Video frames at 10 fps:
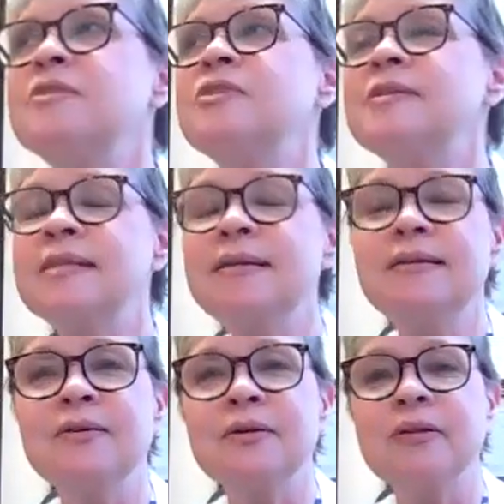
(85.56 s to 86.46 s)
was just
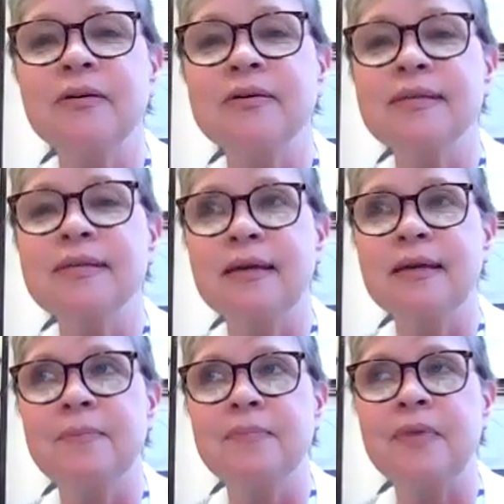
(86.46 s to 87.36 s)
in earlier and said
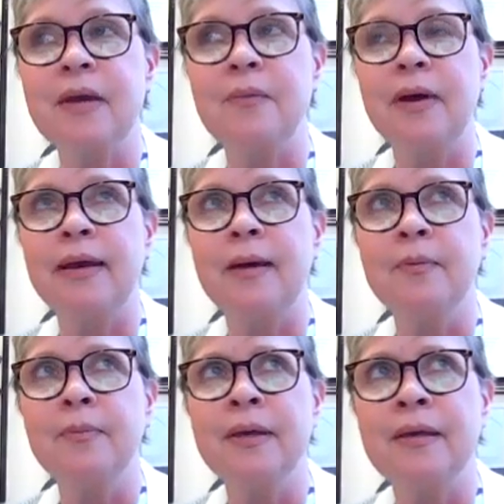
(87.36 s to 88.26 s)
they went
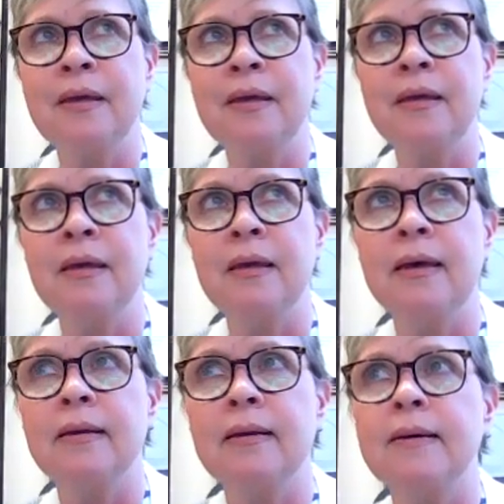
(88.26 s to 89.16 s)
apple picking
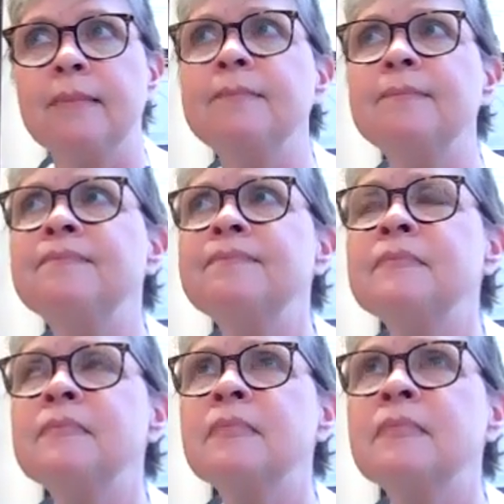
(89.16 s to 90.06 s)
at
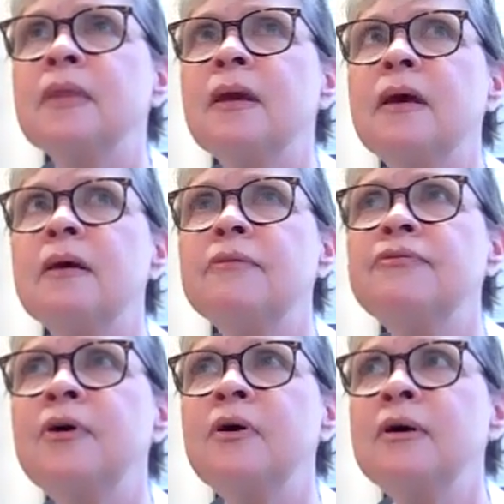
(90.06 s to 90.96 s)
a
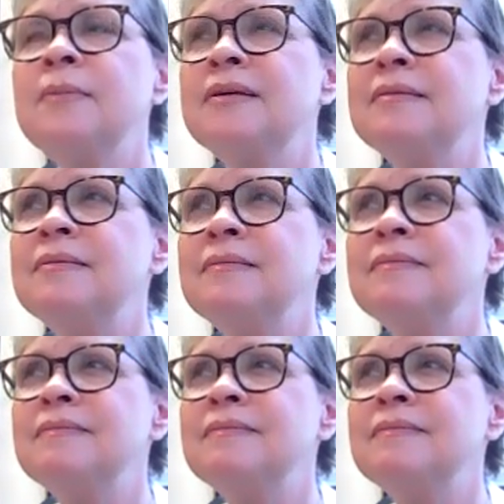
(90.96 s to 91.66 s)
farm in,